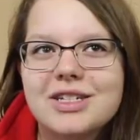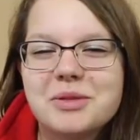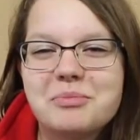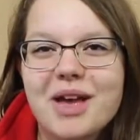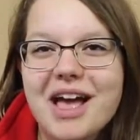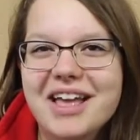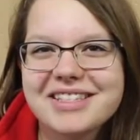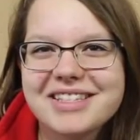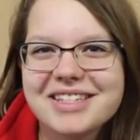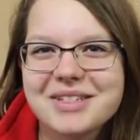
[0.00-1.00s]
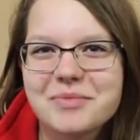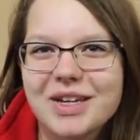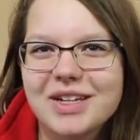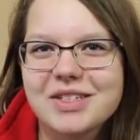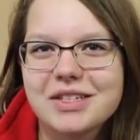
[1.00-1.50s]
Depends,
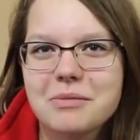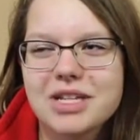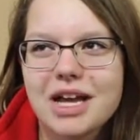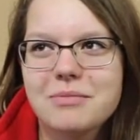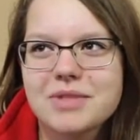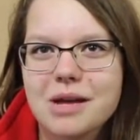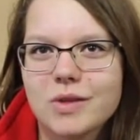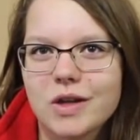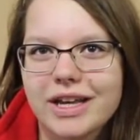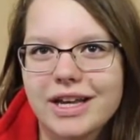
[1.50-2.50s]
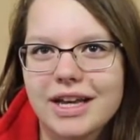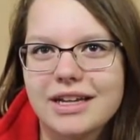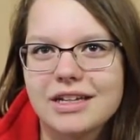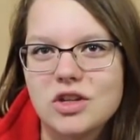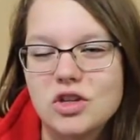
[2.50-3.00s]
because sometimes I'm looking
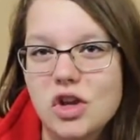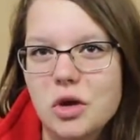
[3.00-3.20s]
at